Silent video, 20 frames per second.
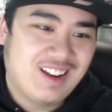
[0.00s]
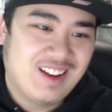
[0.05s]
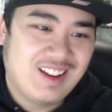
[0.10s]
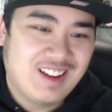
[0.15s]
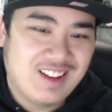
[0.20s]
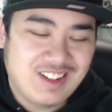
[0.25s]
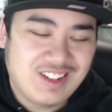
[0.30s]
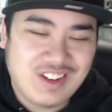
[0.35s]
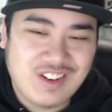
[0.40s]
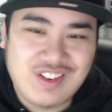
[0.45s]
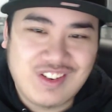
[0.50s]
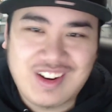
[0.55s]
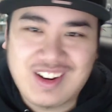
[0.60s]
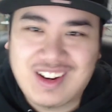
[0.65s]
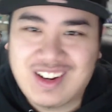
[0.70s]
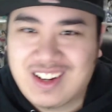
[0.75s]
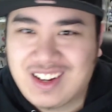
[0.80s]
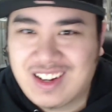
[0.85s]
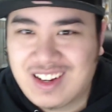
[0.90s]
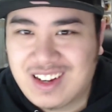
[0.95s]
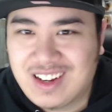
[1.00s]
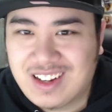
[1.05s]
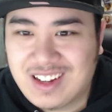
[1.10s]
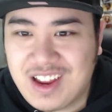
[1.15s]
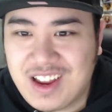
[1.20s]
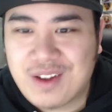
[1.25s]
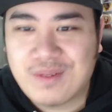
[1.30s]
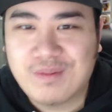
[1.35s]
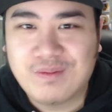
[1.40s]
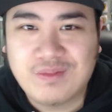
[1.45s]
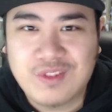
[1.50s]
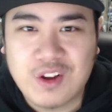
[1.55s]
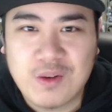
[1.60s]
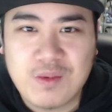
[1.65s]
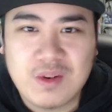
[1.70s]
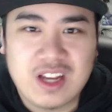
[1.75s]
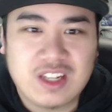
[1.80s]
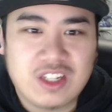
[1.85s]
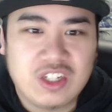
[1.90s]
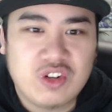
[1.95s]
So uh, yeah, hope you
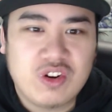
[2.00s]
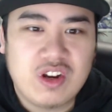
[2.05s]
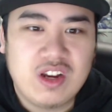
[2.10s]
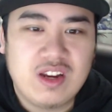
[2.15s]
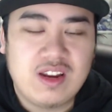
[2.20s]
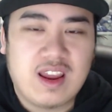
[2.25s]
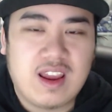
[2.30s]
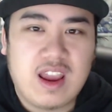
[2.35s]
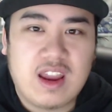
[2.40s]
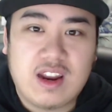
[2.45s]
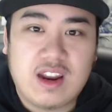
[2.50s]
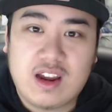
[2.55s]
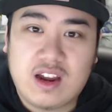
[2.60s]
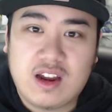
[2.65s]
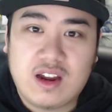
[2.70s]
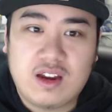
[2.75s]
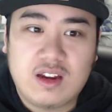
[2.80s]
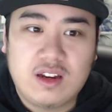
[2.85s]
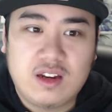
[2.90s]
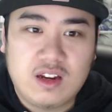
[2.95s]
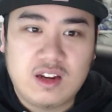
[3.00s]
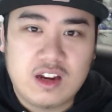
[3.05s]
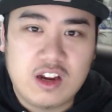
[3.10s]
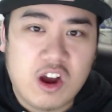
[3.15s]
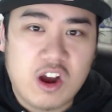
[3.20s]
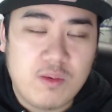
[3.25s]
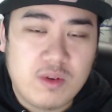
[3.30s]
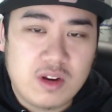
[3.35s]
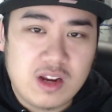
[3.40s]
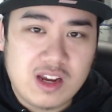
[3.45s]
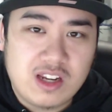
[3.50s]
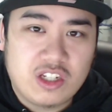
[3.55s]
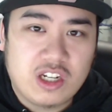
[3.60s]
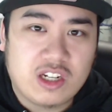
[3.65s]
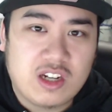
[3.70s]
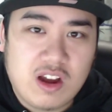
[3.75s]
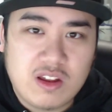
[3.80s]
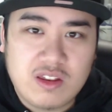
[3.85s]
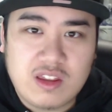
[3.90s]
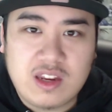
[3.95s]
guys enjoy, and uh hope you guys check
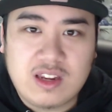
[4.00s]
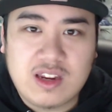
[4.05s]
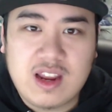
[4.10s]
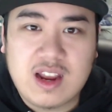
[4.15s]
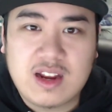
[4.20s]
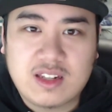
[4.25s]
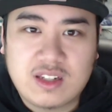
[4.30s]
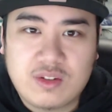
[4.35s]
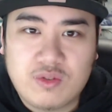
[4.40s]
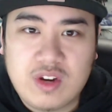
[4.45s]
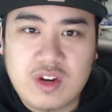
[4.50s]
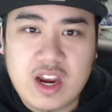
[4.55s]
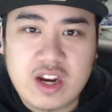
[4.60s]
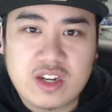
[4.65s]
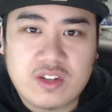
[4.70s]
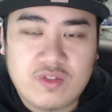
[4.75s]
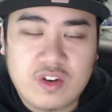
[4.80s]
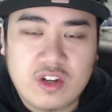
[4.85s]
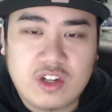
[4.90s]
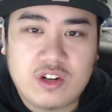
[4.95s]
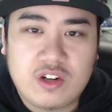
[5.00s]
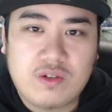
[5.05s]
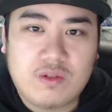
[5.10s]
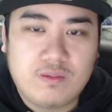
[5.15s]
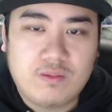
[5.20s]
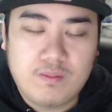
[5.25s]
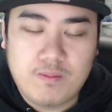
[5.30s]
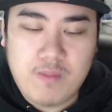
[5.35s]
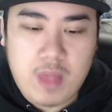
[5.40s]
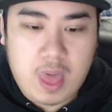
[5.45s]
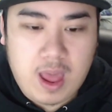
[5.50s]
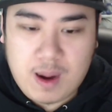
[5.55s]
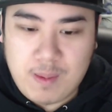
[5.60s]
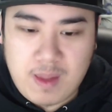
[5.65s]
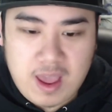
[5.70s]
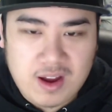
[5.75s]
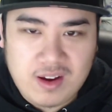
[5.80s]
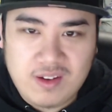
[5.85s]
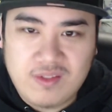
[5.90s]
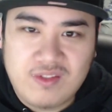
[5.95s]
out the next reaction video. Blah
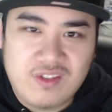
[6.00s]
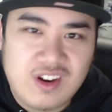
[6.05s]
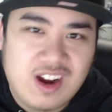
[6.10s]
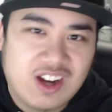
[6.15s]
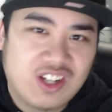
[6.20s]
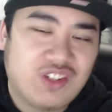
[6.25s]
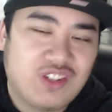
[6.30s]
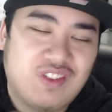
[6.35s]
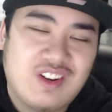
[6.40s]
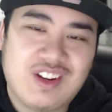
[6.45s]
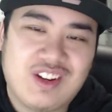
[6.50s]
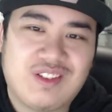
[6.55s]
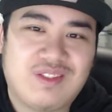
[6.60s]
blah reaction video.